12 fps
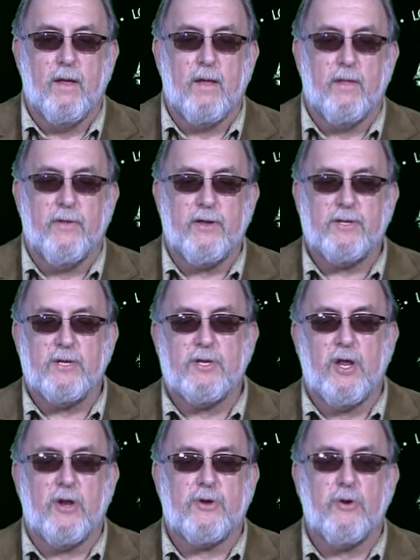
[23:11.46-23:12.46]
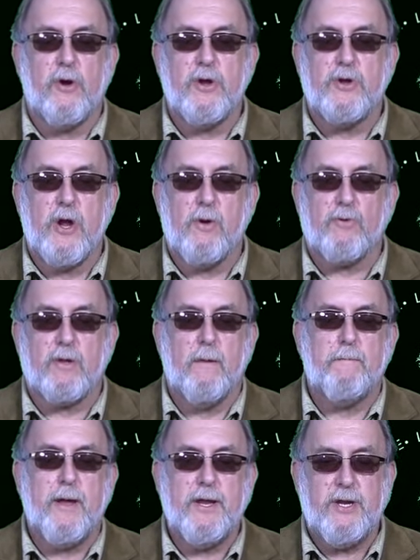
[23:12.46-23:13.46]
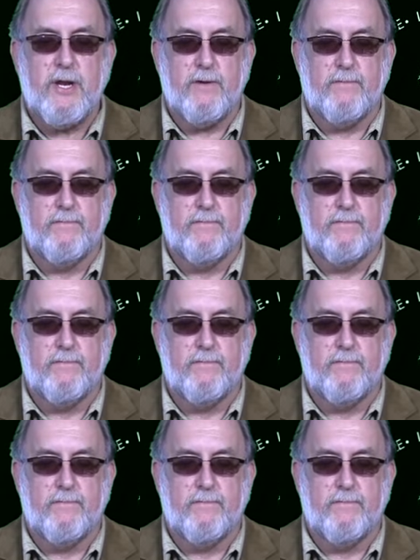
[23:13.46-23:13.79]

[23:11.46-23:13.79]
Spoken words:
This is the Attorney General's opinion.